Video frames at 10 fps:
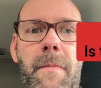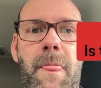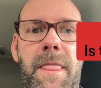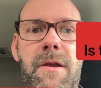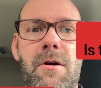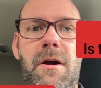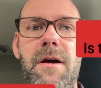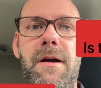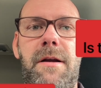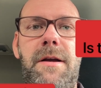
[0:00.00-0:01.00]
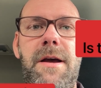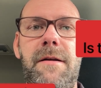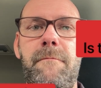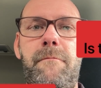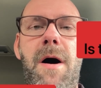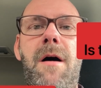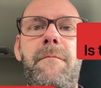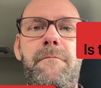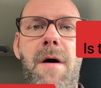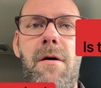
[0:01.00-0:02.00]
you're going to get
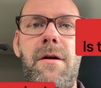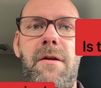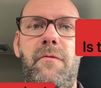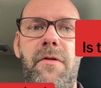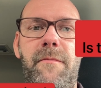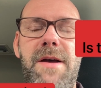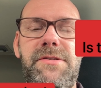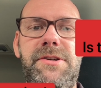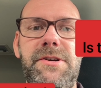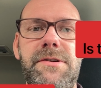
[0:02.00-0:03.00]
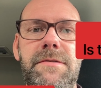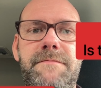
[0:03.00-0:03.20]
bombarded with messages.